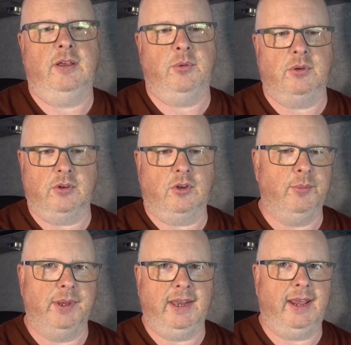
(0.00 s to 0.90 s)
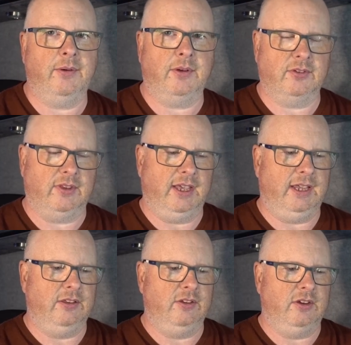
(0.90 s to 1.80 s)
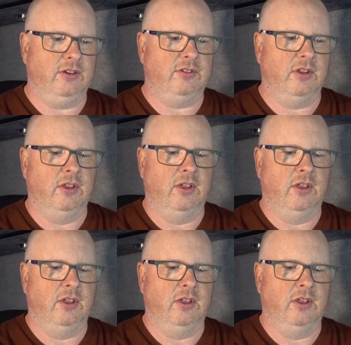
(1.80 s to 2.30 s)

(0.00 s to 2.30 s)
It wouldn't come in and out because the hinges